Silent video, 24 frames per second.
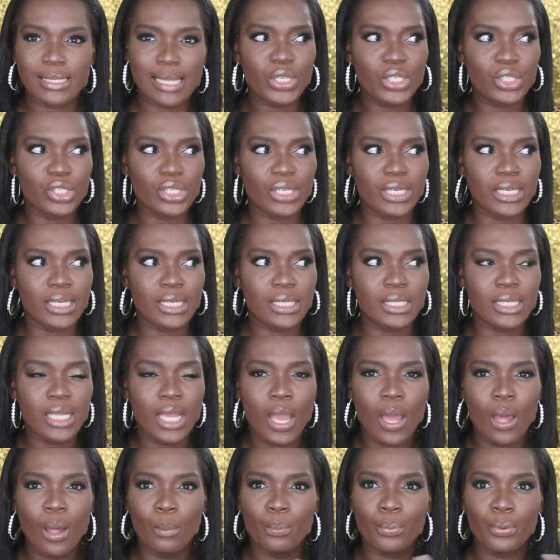which is
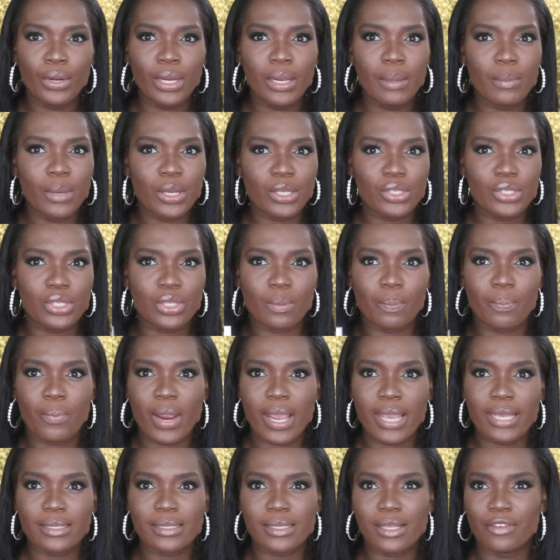pretty much the
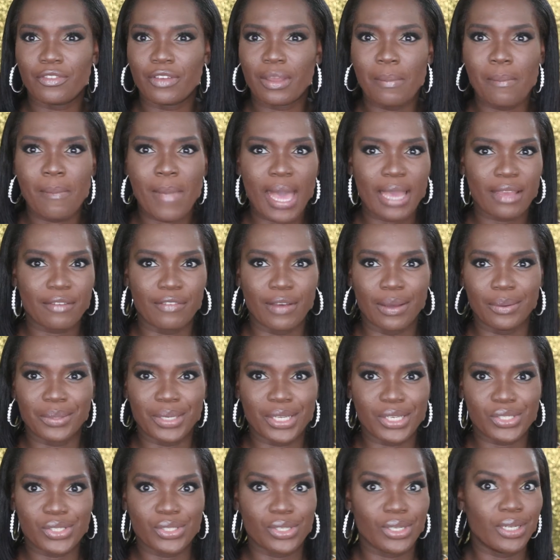price of a MAC
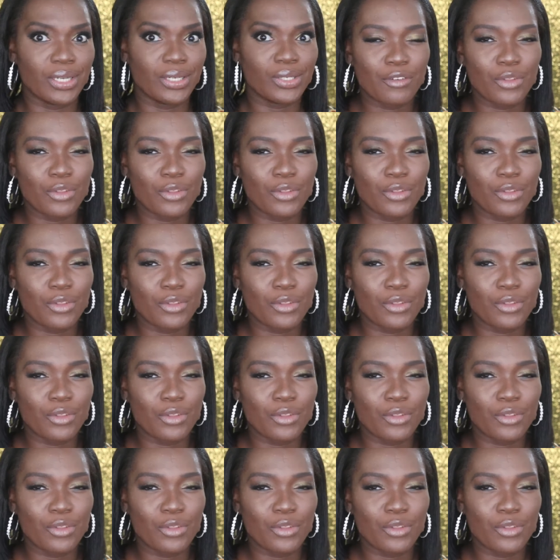foundation.